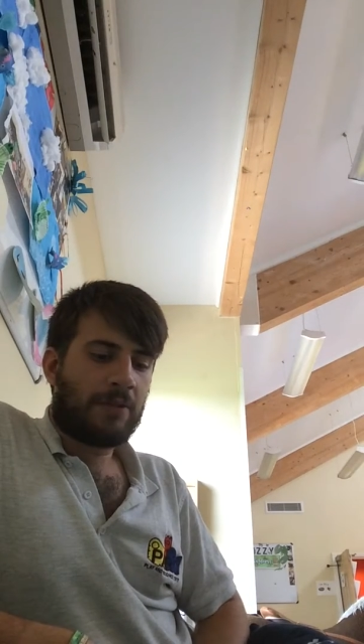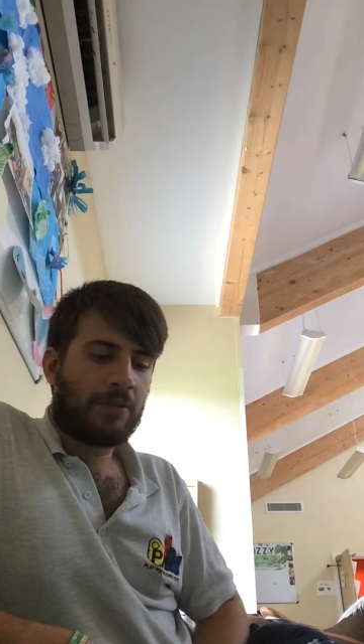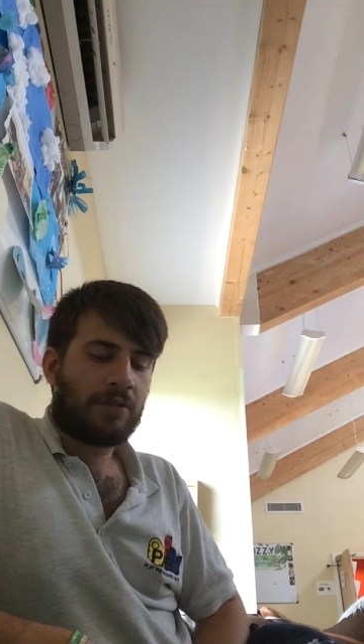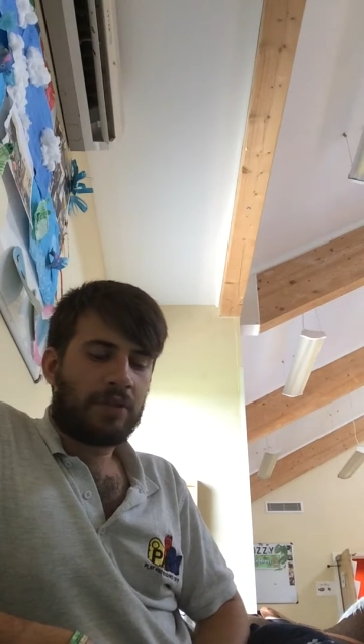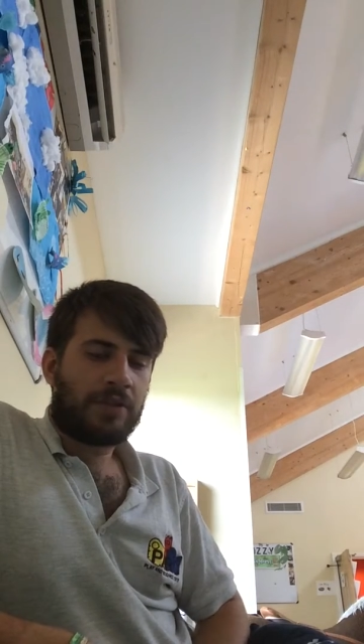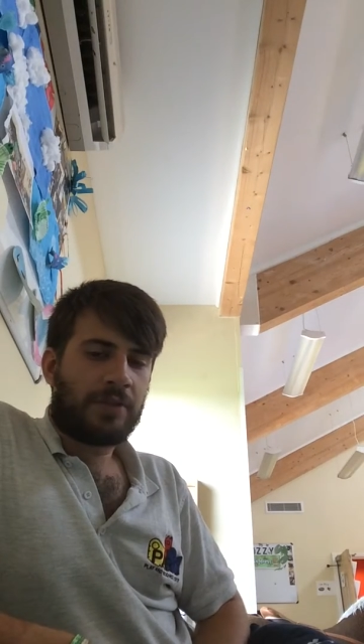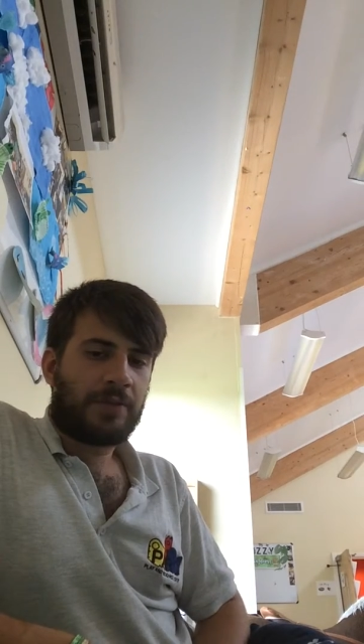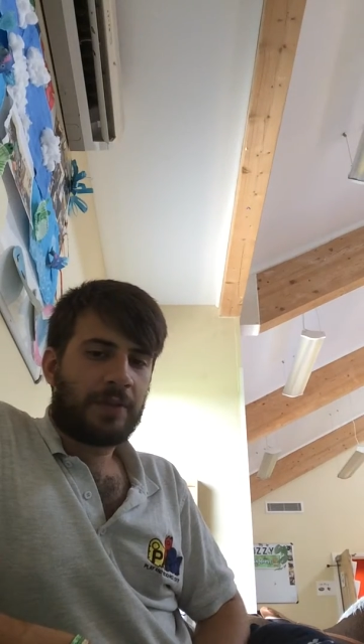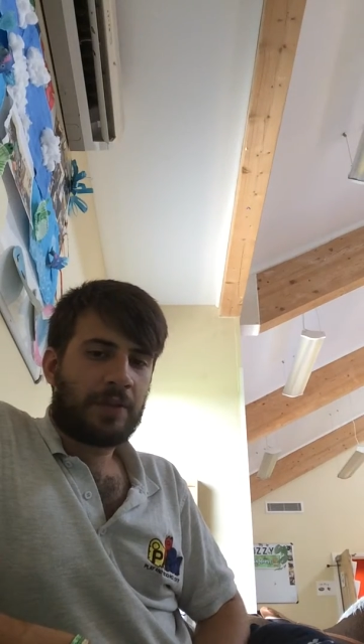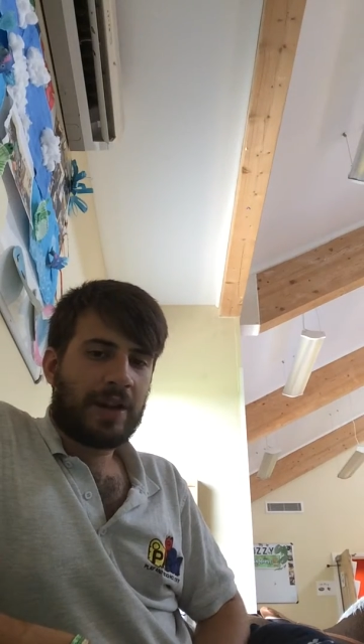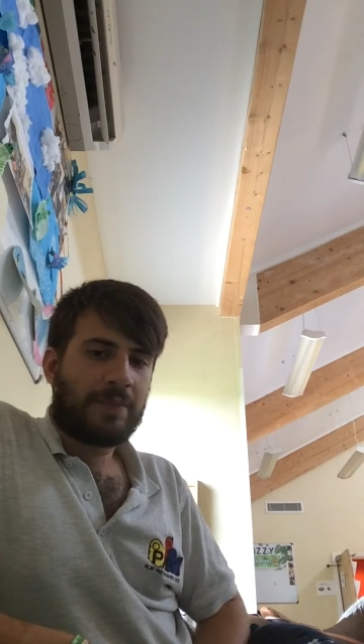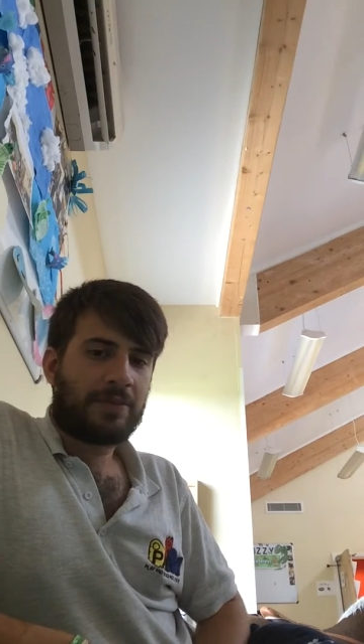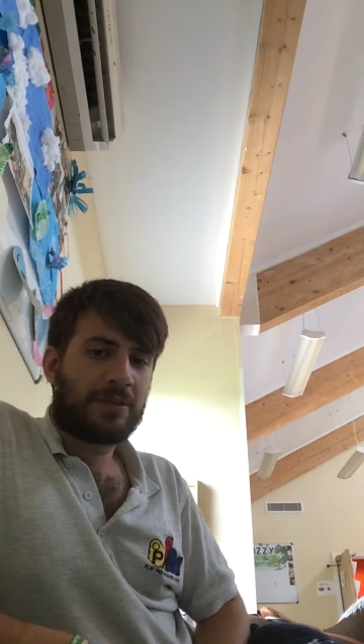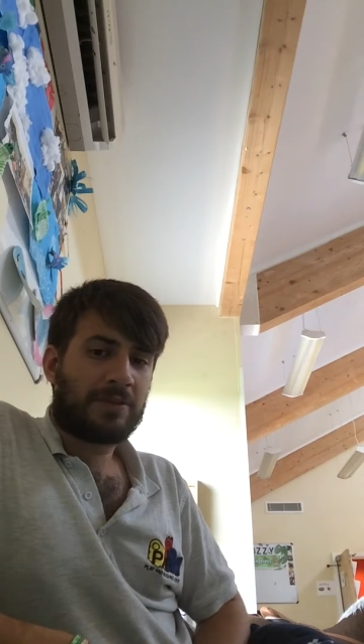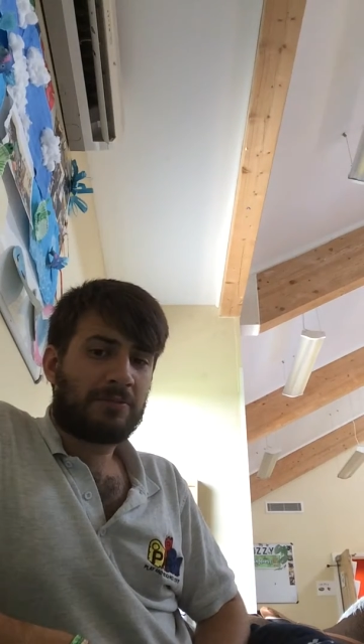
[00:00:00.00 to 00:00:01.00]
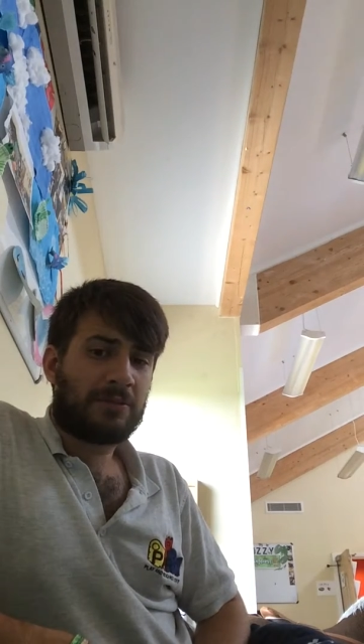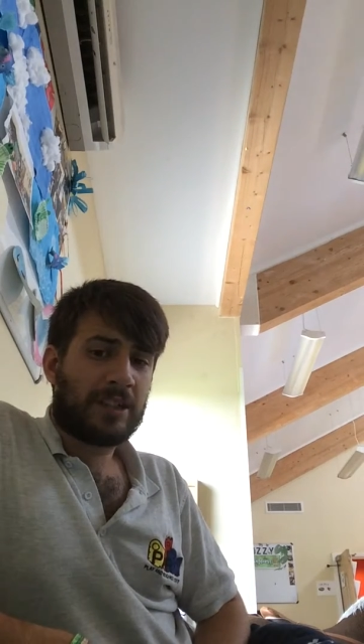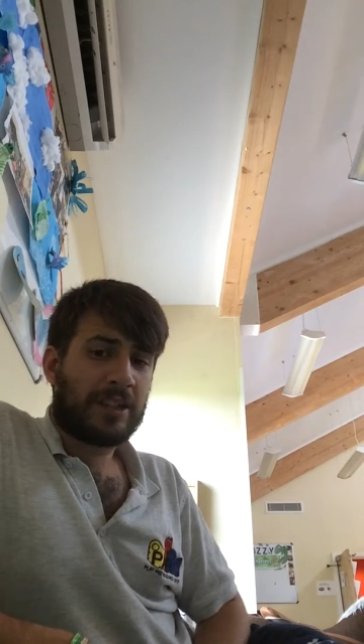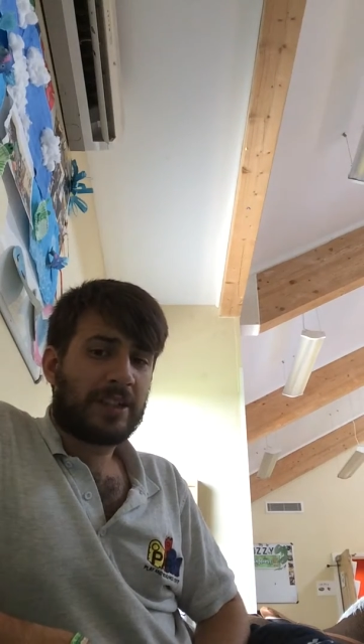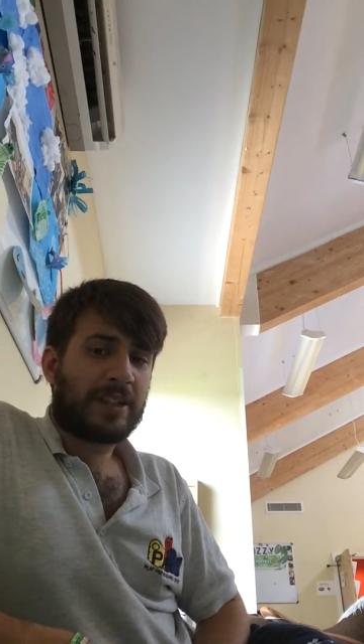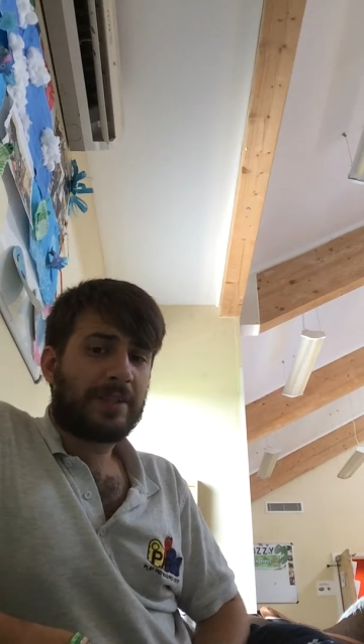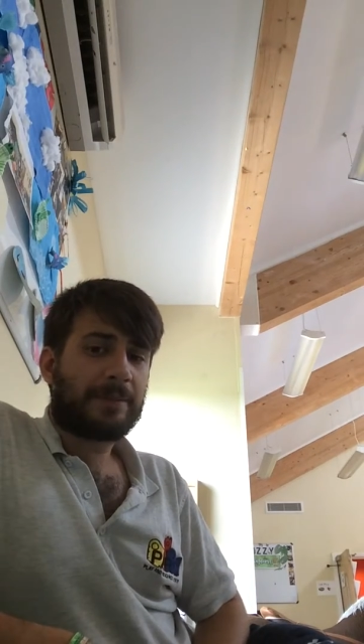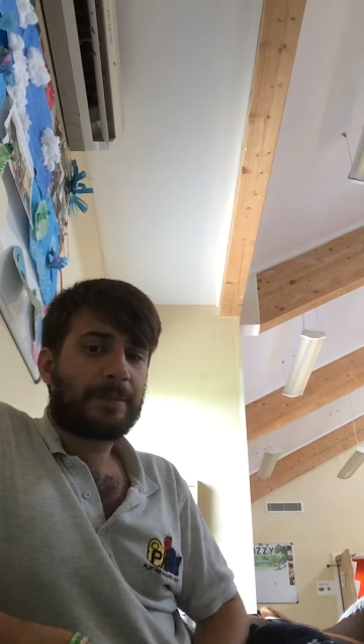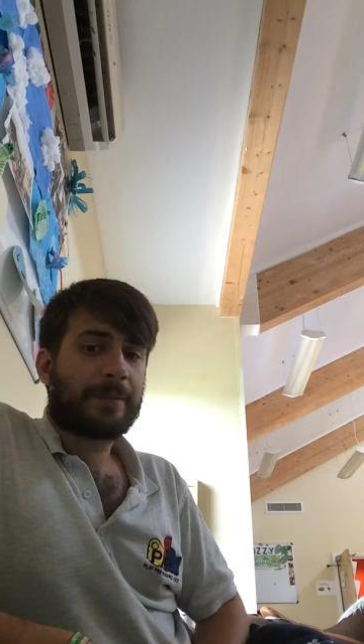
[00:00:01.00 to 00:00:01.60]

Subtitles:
or not you feel able to work.